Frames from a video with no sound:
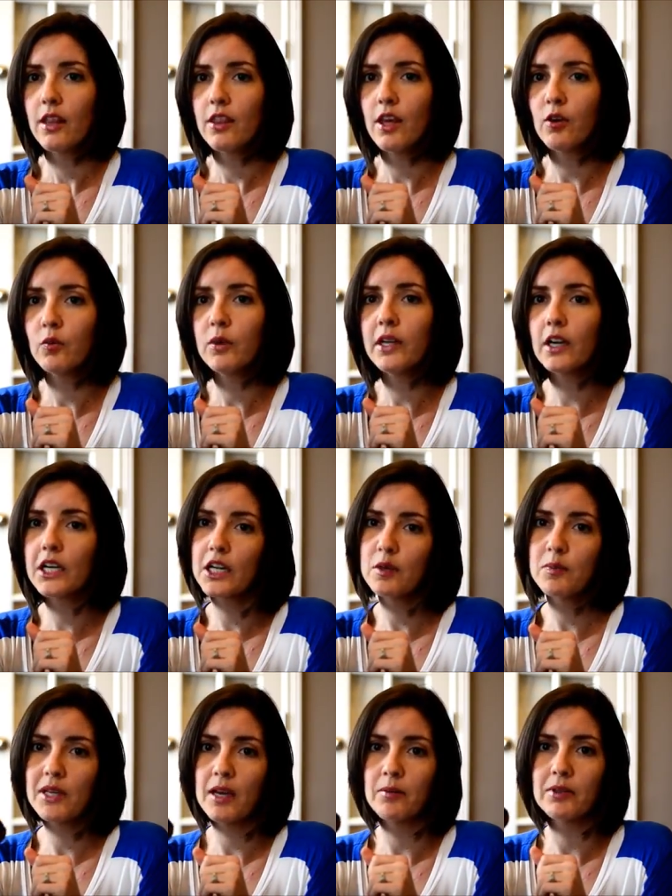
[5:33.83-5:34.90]
that we are going to
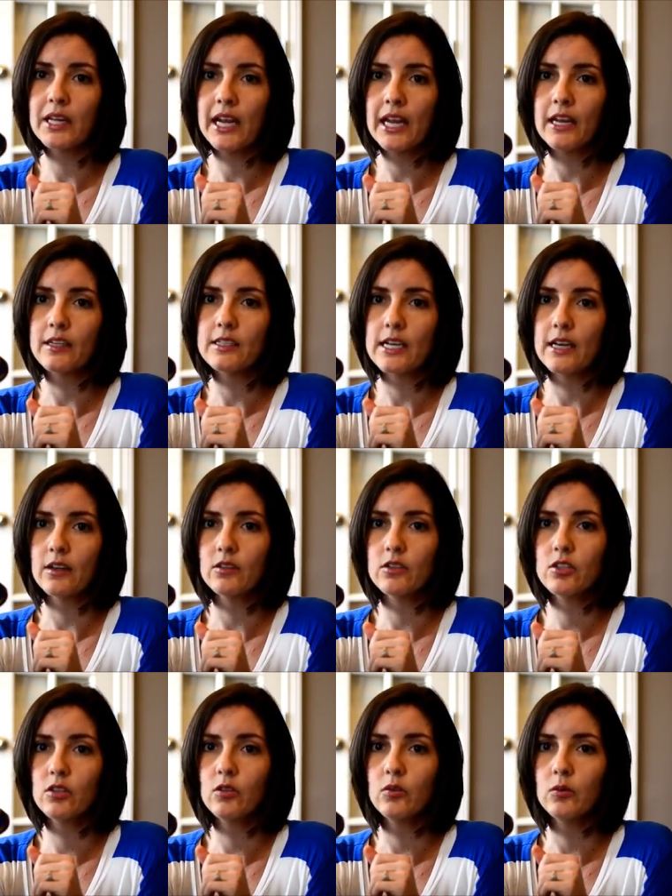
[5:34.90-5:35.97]
be able to hand down
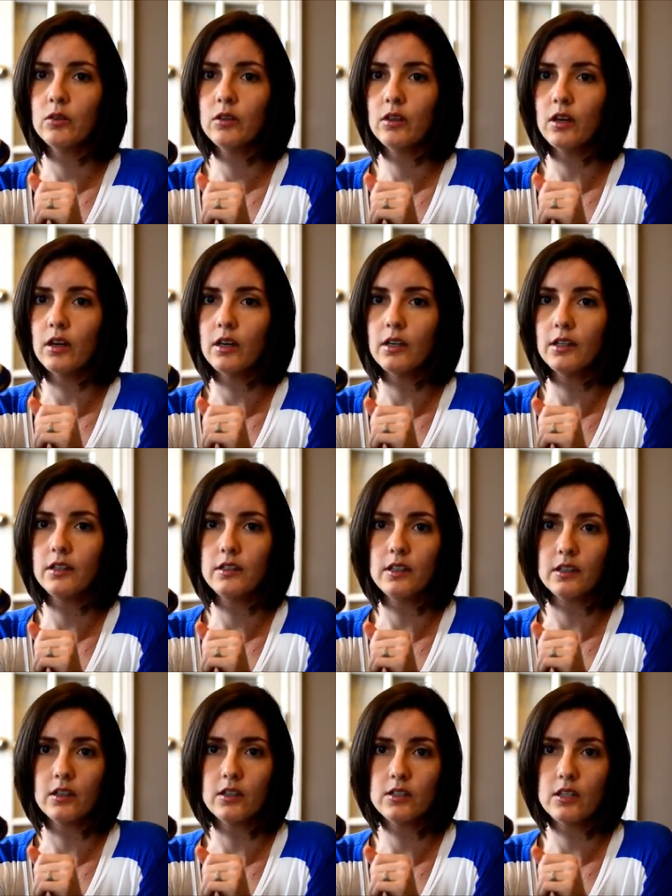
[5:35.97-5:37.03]
to our
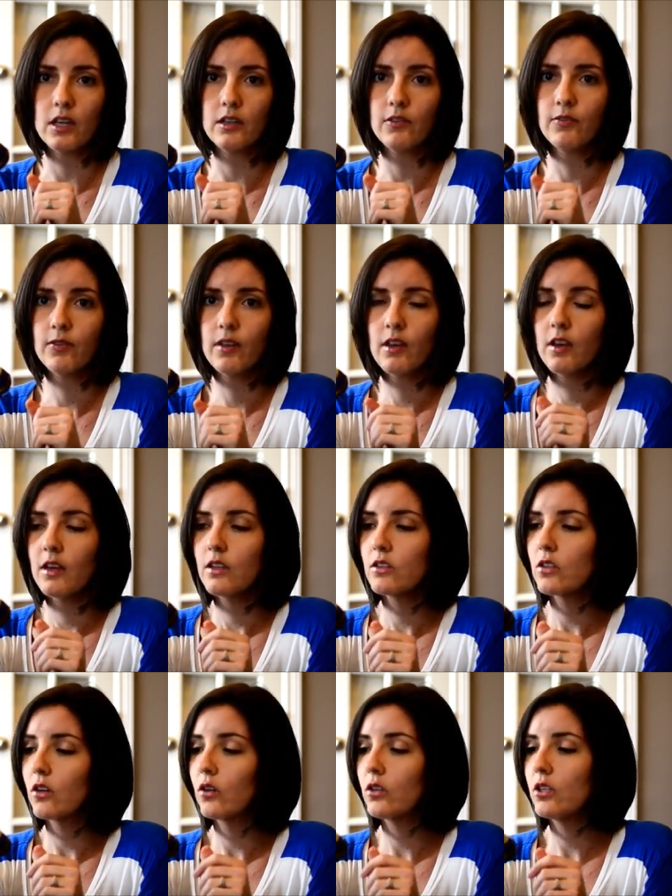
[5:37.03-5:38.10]
younger son.
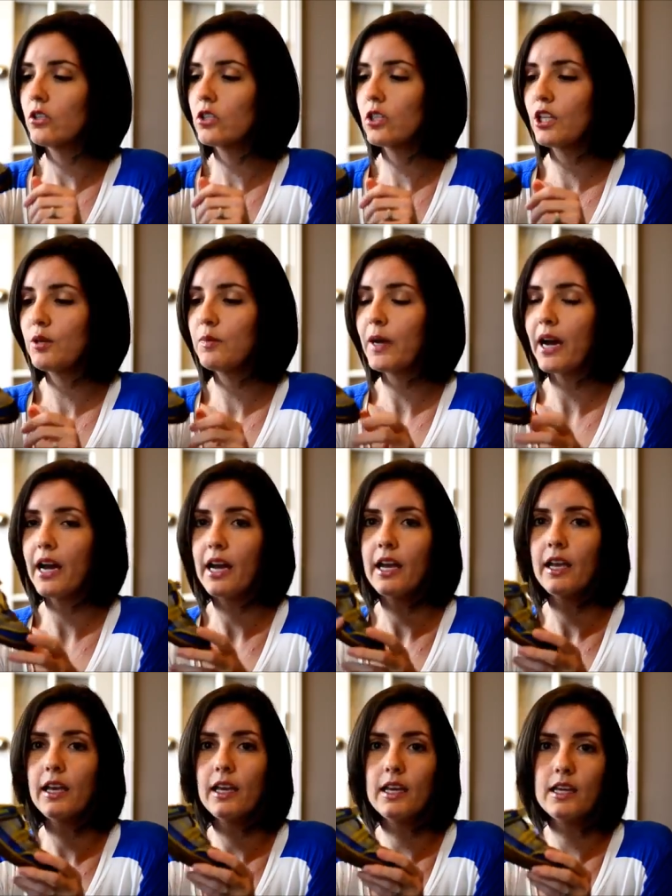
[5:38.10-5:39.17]
So usually
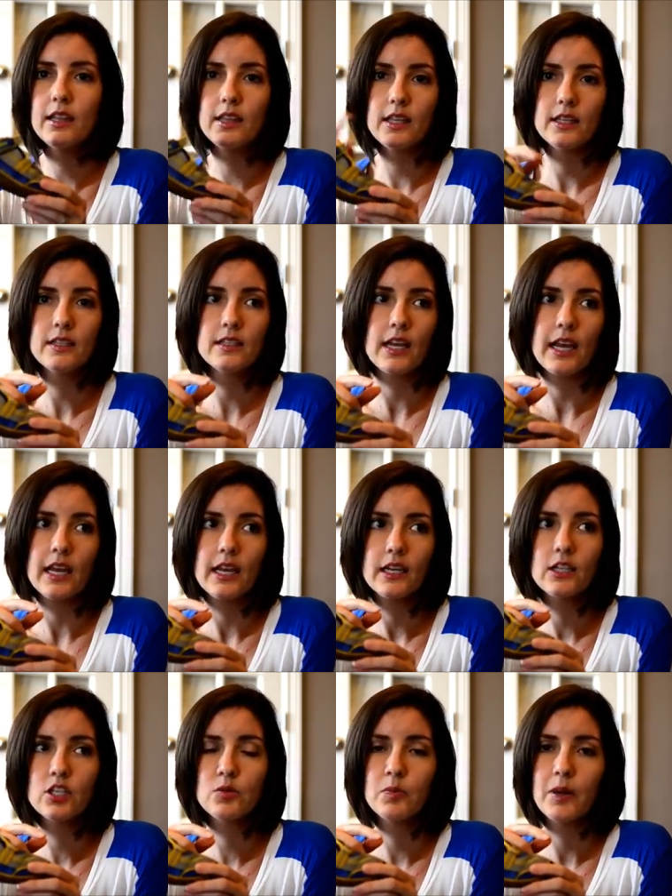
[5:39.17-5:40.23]
by this
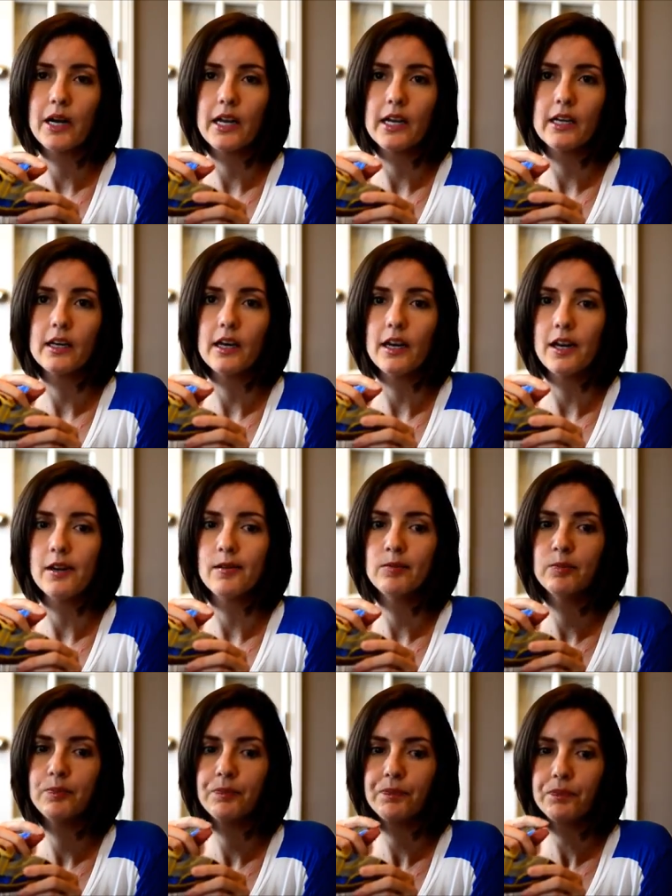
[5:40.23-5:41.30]
age, by
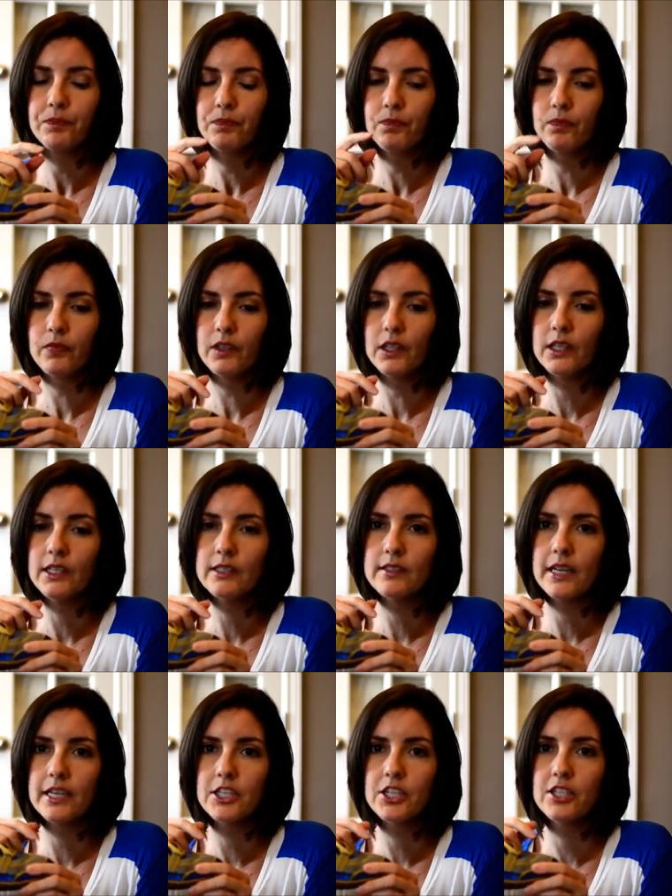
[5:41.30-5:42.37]
his
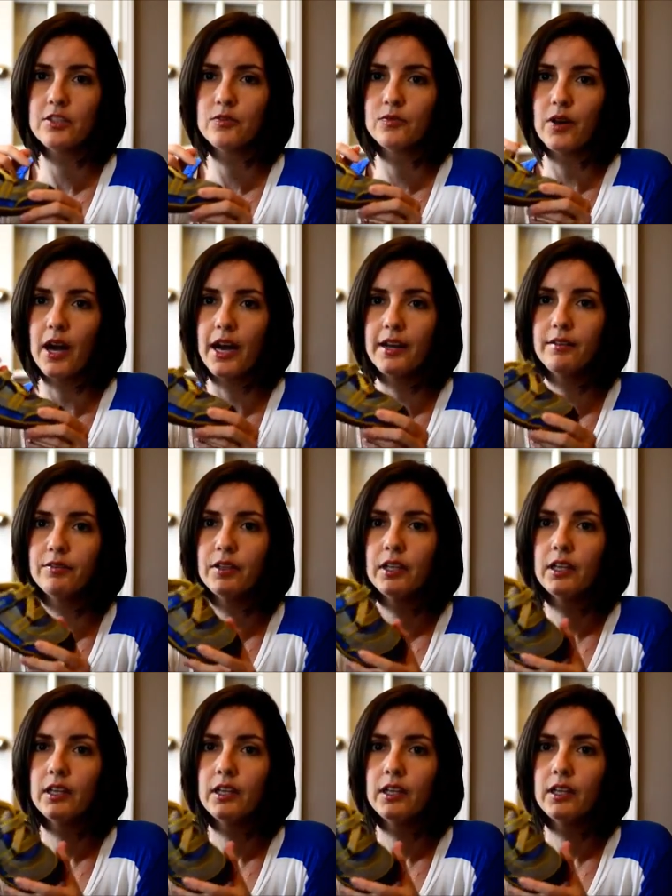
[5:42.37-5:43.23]
age, he's 5,